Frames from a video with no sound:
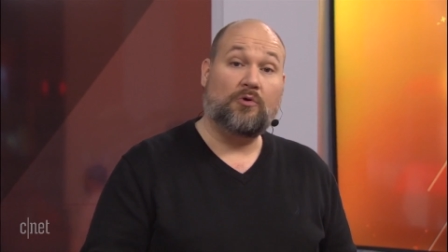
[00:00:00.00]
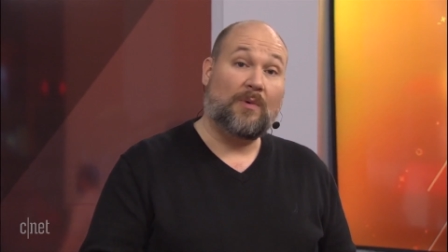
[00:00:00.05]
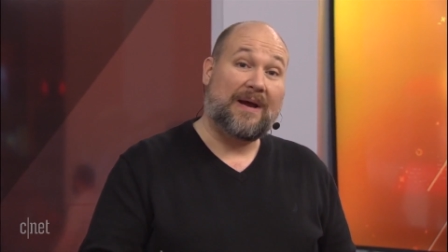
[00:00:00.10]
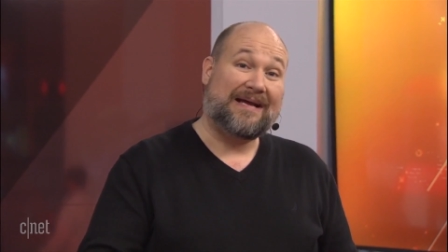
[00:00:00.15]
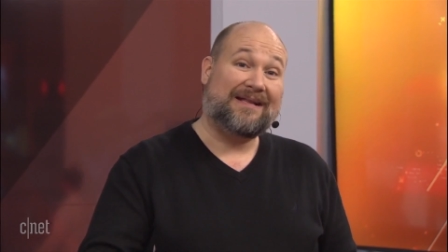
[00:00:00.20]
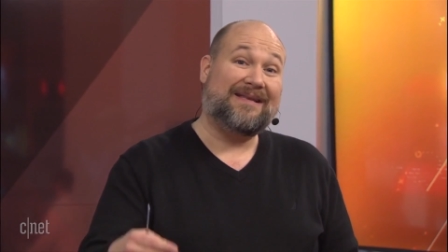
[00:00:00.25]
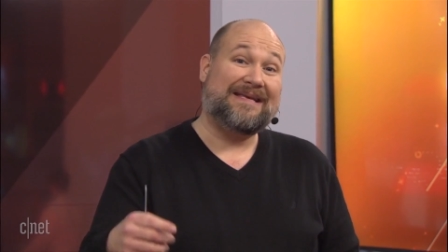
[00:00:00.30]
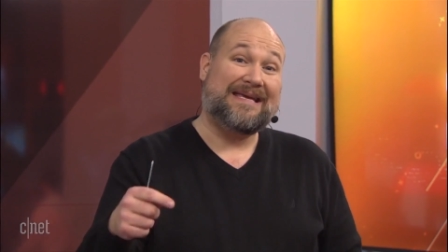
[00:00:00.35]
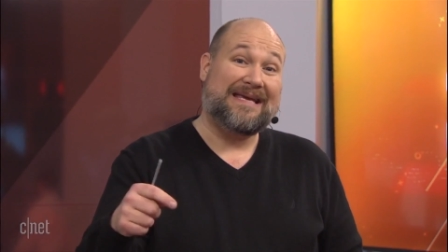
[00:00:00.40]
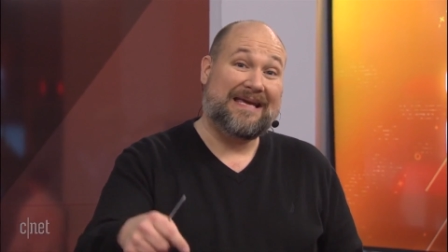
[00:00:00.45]

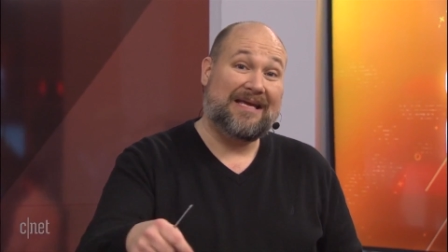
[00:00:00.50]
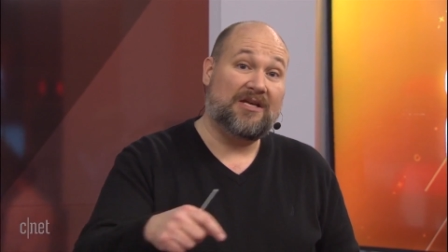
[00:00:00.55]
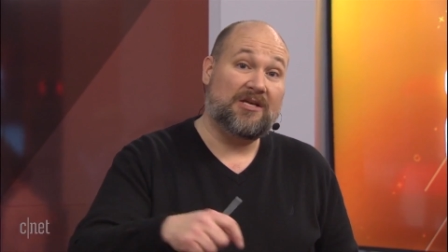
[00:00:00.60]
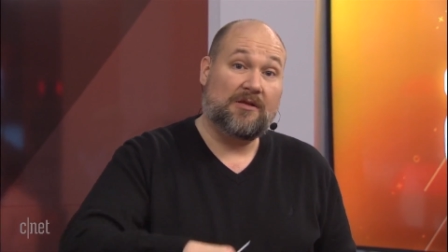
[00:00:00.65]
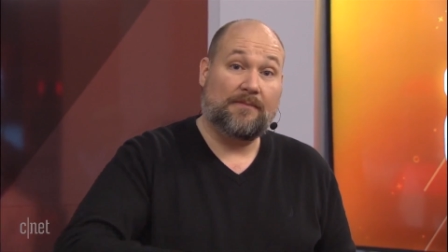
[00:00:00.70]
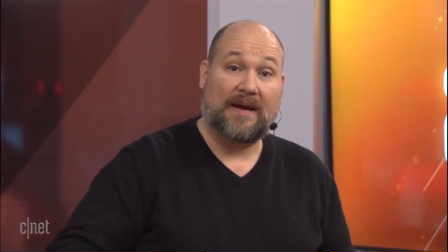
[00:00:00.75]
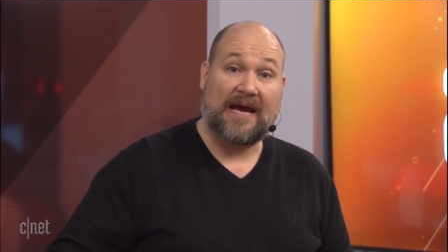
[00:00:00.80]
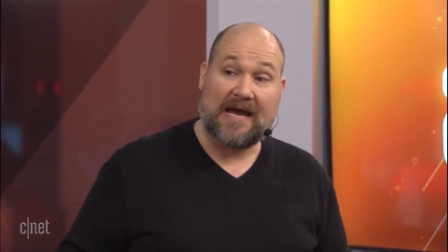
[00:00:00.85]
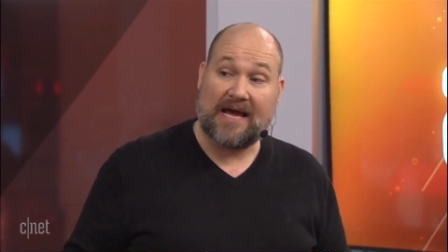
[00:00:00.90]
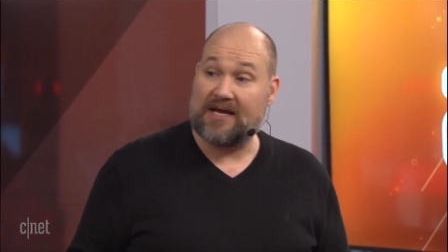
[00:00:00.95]
directly into
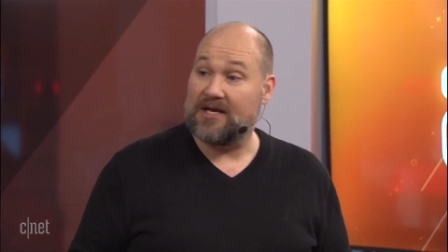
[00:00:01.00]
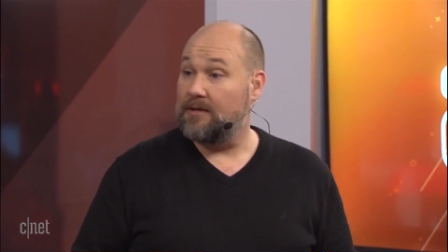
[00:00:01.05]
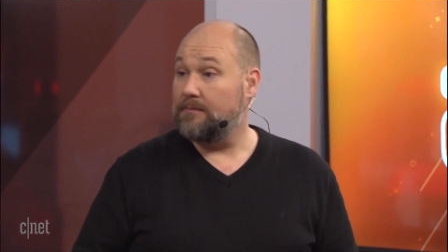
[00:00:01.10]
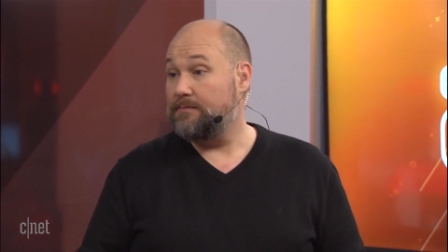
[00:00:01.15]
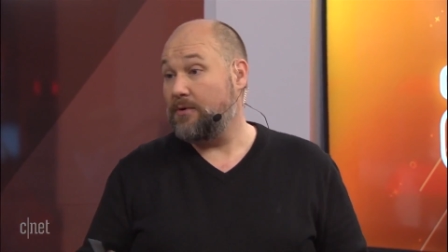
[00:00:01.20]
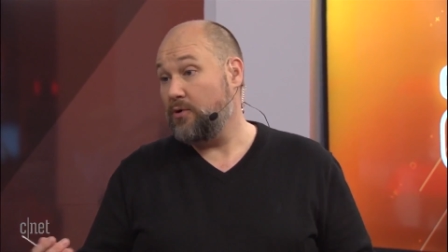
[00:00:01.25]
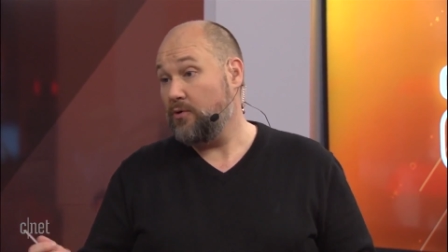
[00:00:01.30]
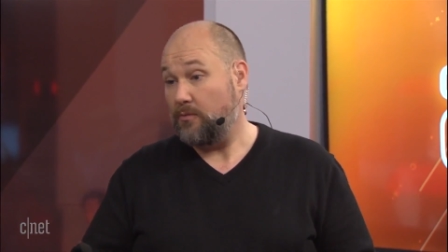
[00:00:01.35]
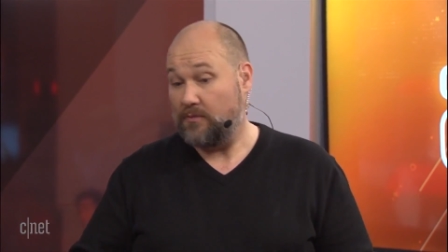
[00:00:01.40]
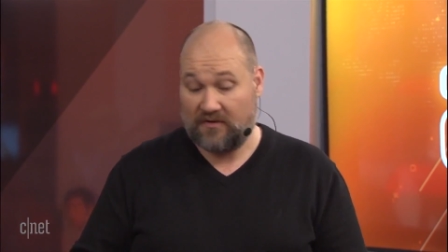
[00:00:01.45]
the bag and
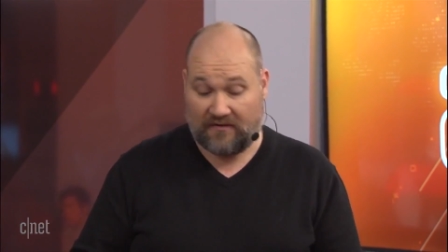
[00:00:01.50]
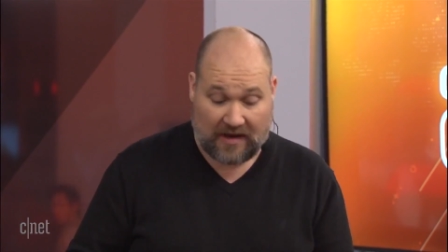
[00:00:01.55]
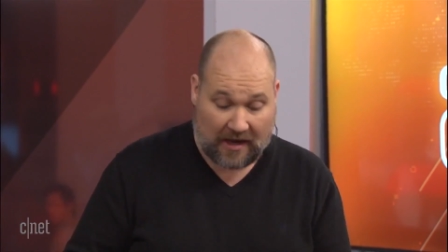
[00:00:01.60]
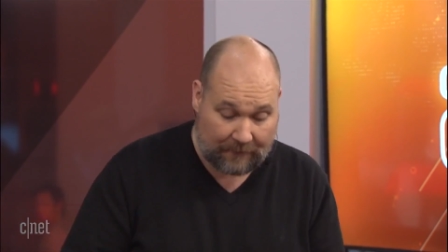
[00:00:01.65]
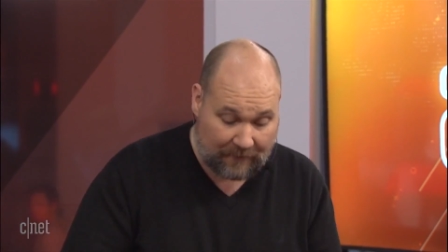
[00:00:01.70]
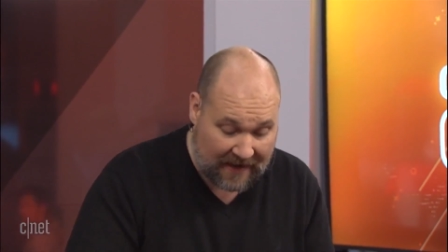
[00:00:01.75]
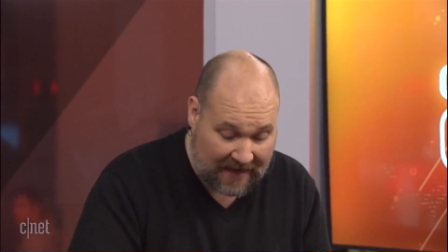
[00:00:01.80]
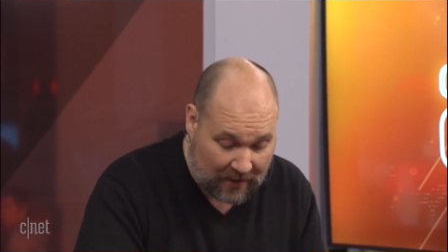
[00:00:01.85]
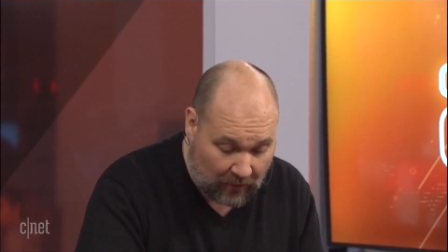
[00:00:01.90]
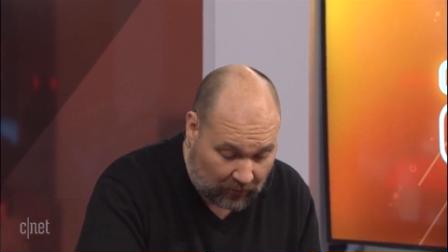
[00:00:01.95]
boom, yes. you've
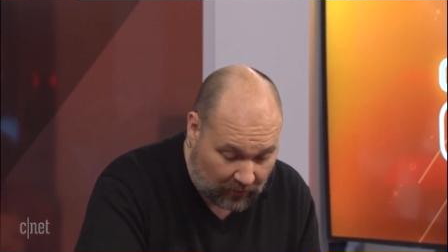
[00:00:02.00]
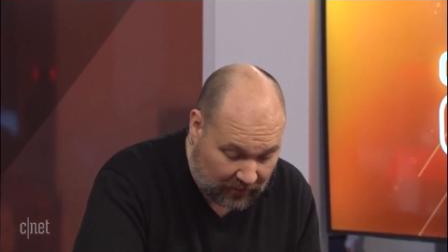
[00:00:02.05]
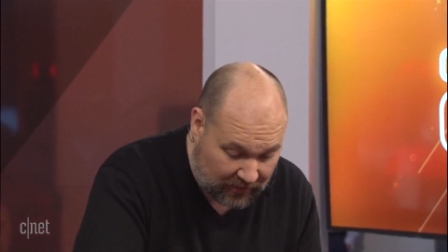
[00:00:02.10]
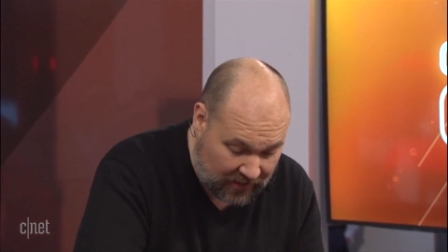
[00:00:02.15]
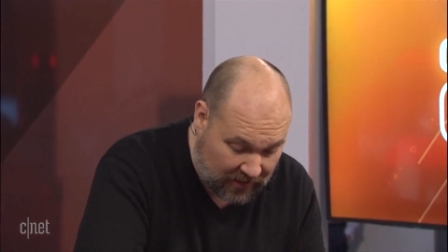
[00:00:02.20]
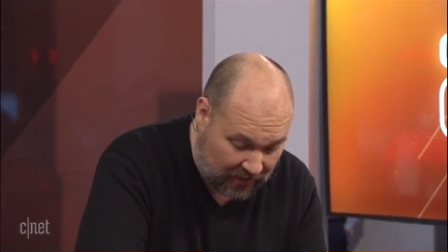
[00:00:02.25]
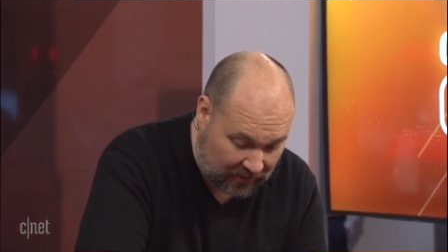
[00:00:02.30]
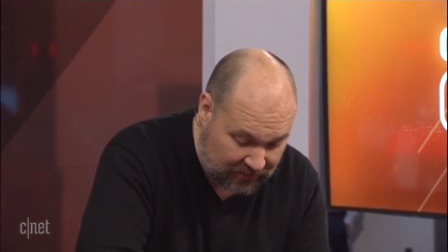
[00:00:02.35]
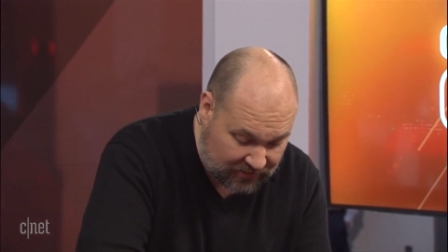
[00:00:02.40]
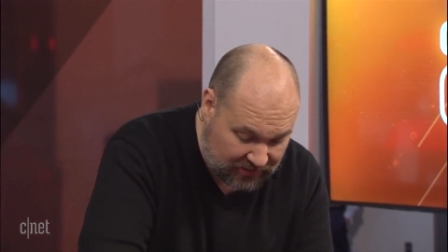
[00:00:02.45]
got power
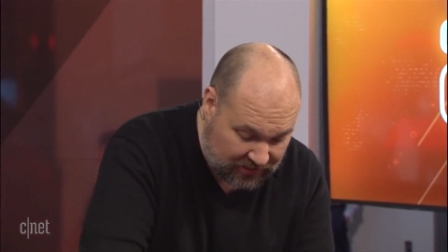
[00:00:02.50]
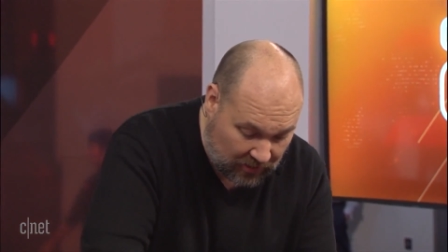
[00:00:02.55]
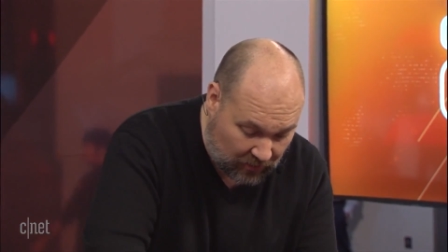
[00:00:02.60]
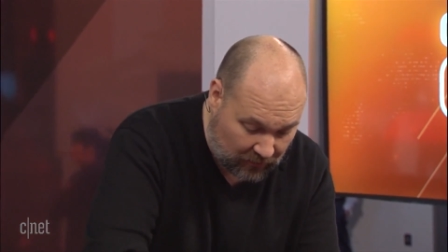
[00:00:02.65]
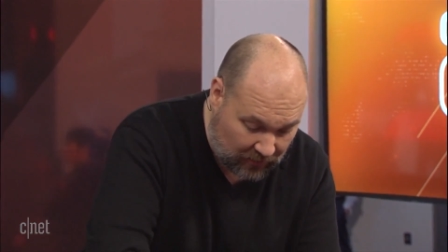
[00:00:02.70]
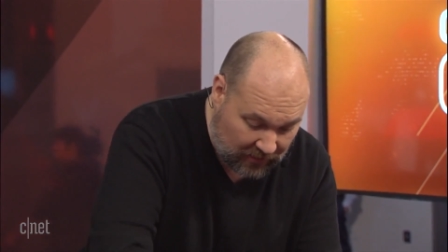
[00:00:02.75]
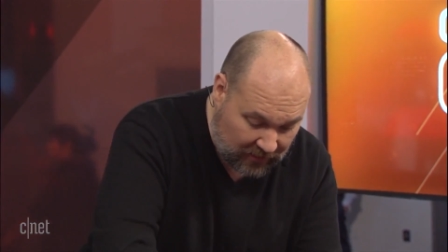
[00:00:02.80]
again. So